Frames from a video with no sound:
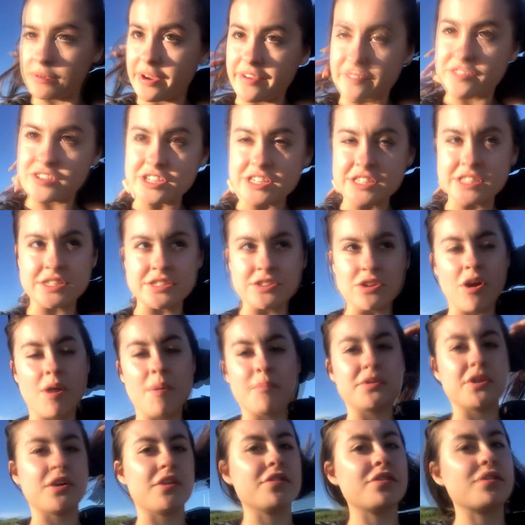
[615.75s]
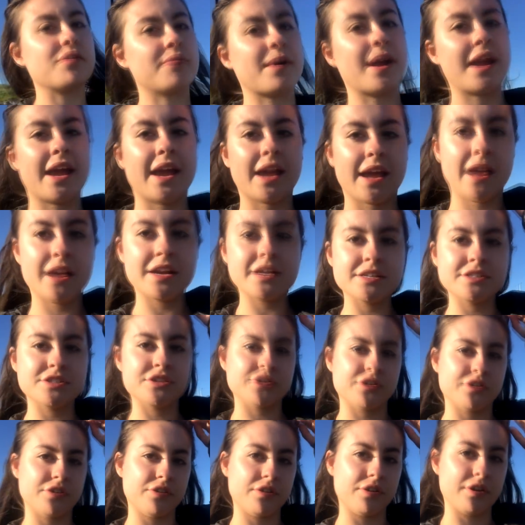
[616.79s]
we've just stopped on the way
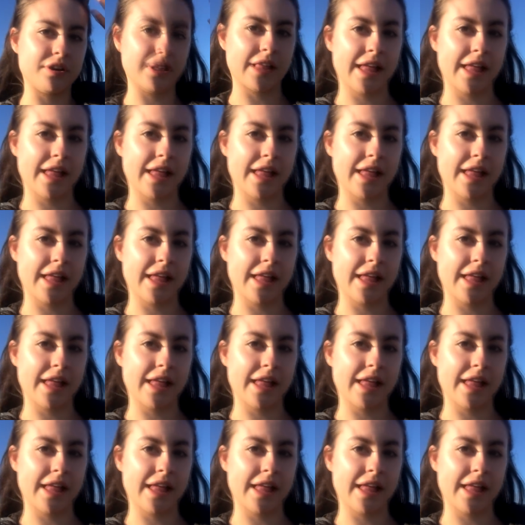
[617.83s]
to